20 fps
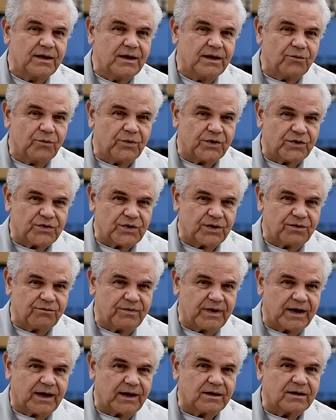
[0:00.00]
which in
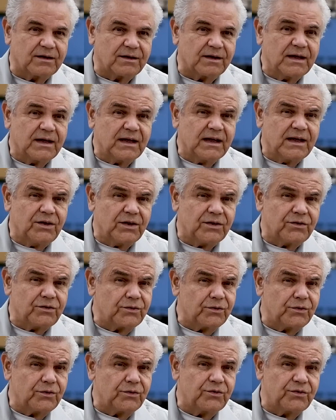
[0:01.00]
fact is
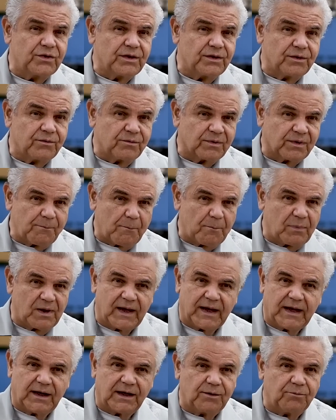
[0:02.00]
used in
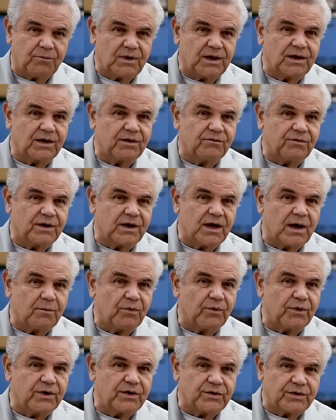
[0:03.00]
planning many of the
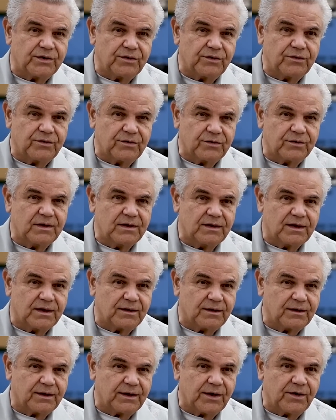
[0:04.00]
operations in the
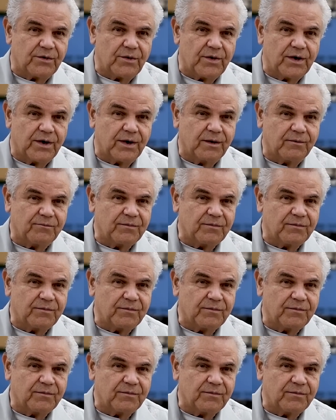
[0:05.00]
AOR,